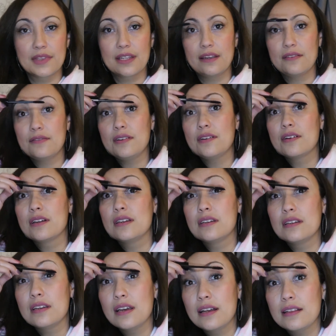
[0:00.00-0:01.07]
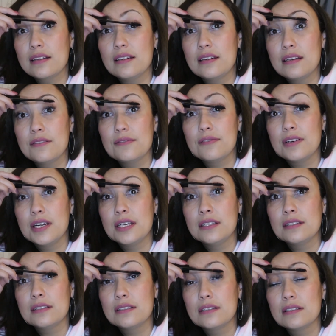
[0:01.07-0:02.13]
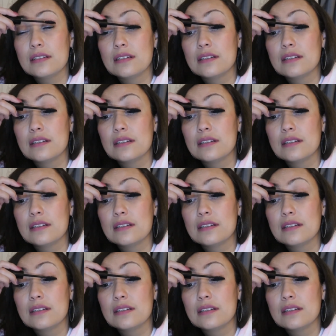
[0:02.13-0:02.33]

if you can tell a difference.